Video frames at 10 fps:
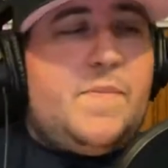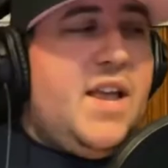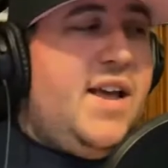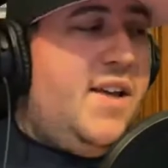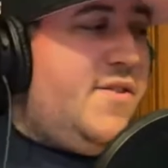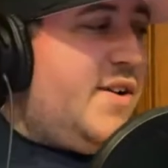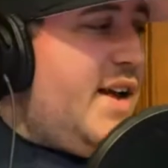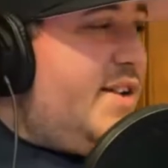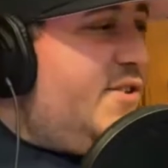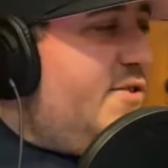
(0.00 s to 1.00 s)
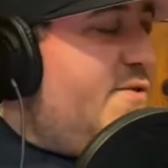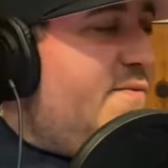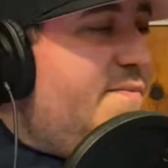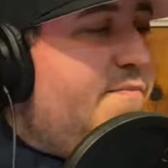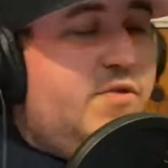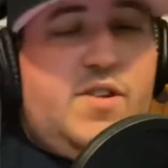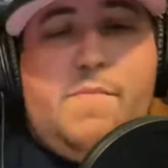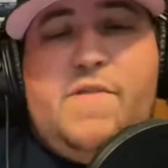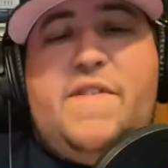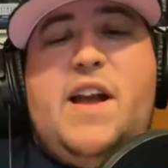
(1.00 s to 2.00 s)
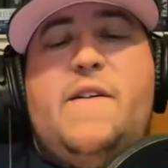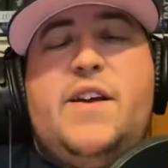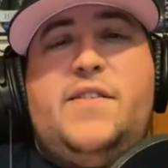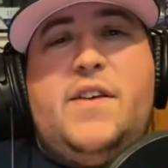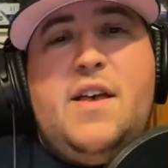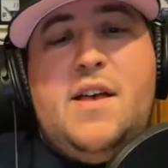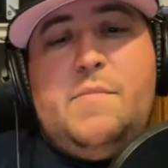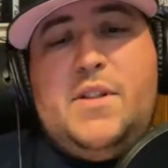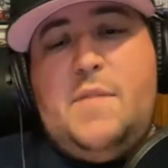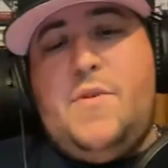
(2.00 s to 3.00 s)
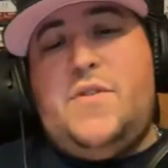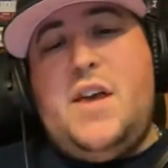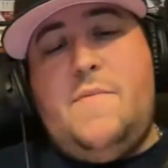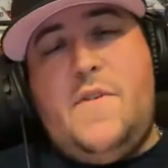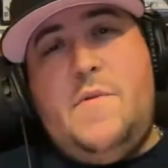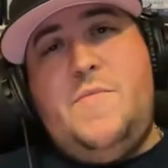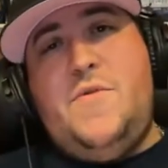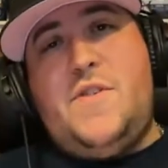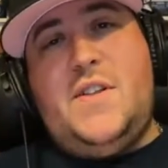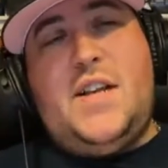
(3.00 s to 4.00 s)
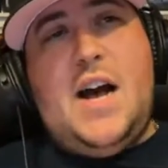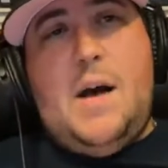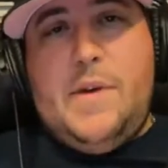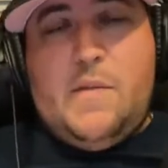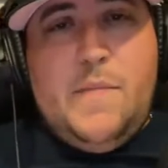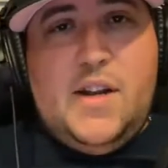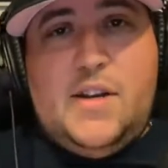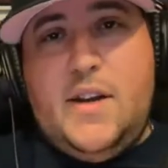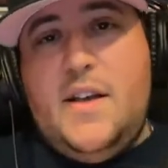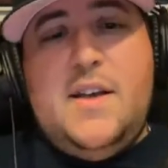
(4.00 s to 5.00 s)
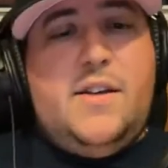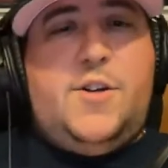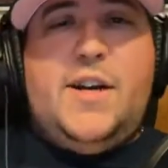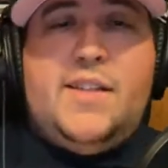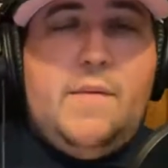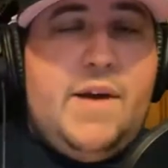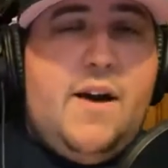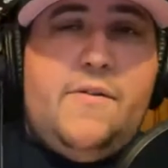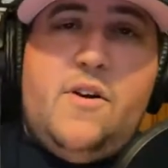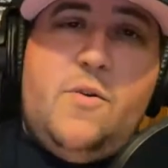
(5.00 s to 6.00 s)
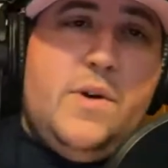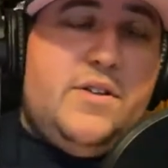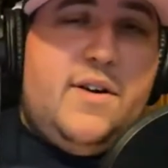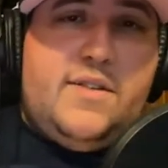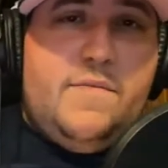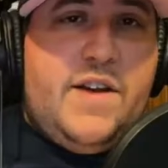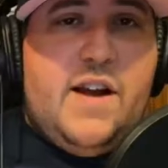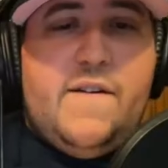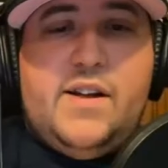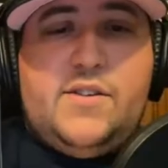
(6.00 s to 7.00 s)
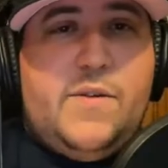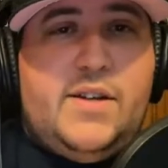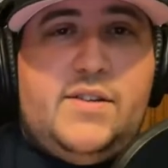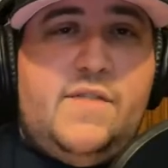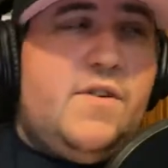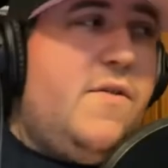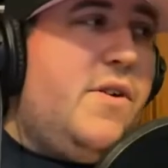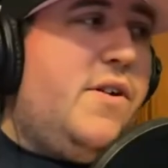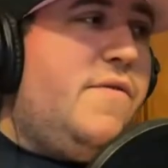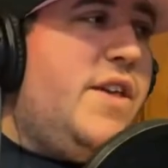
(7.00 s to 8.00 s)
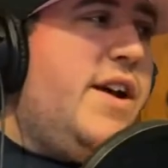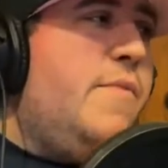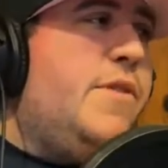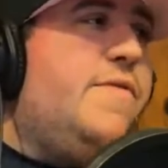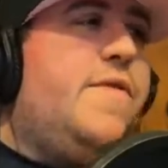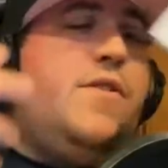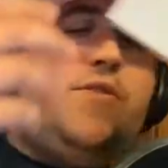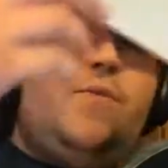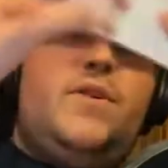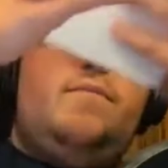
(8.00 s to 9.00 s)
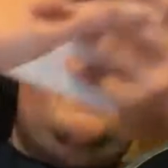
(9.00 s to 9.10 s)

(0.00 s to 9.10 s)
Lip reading: and they're kind of 2 simple variants, but they both came from a booth called the Comic Mint. Check them out. Always awesome variants. Great stuff going on over there. But the first one